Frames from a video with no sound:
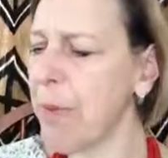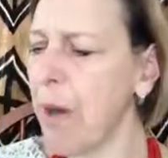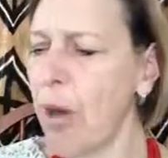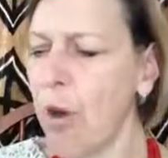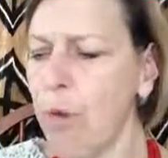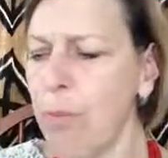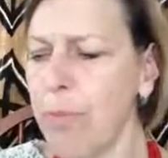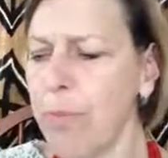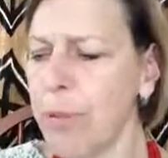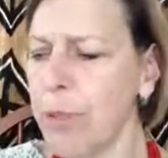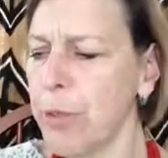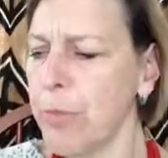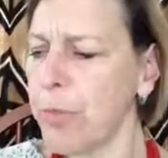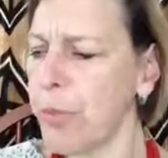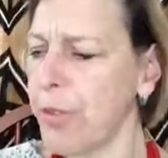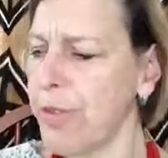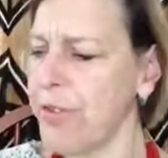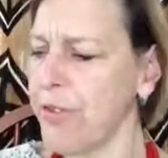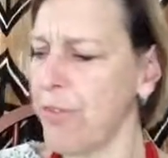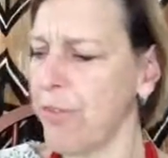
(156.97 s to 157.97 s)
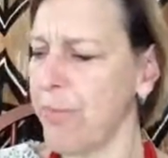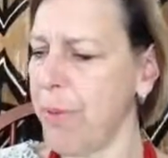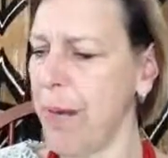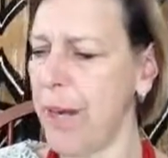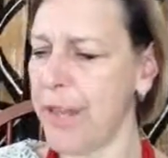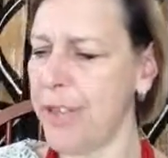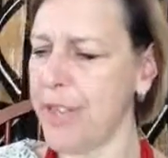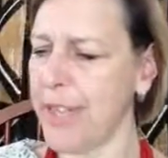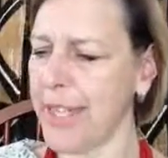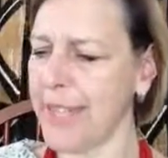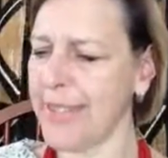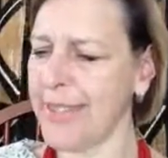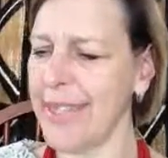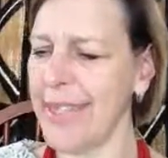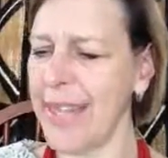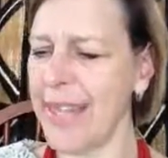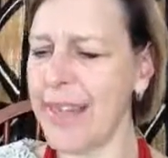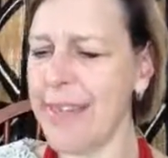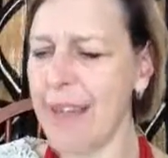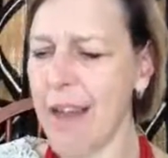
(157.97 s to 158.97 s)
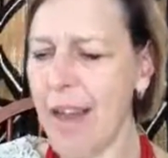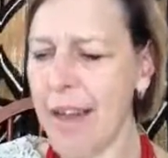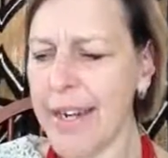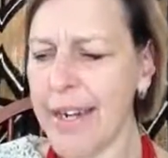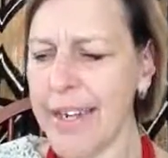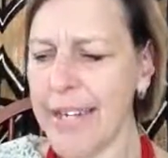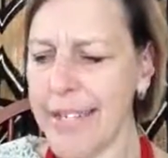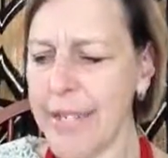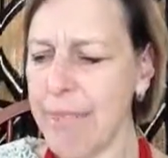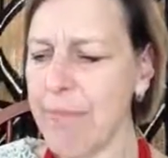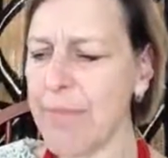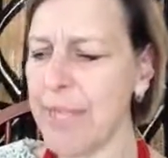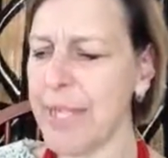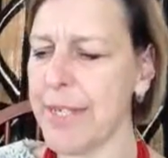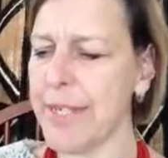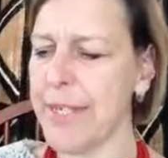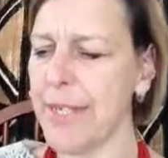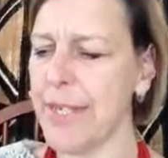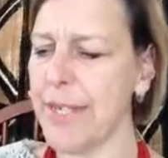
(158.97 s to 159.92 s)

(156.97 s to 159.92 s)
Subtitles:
own blueprints of projects and had not attempted to